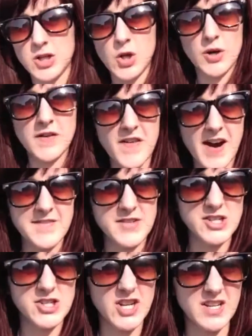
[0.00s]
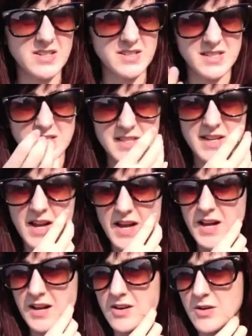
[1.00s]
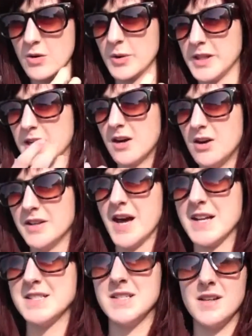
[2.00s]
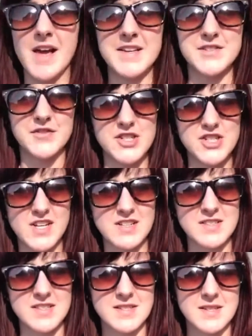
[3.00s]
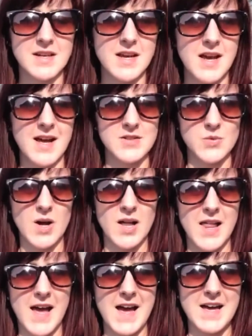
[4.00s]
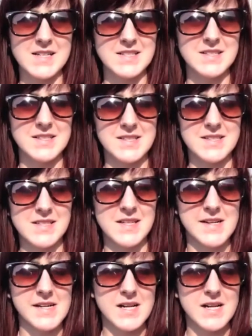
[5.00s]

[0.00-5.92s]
glorified versions, or what they call the idealized versions, as well as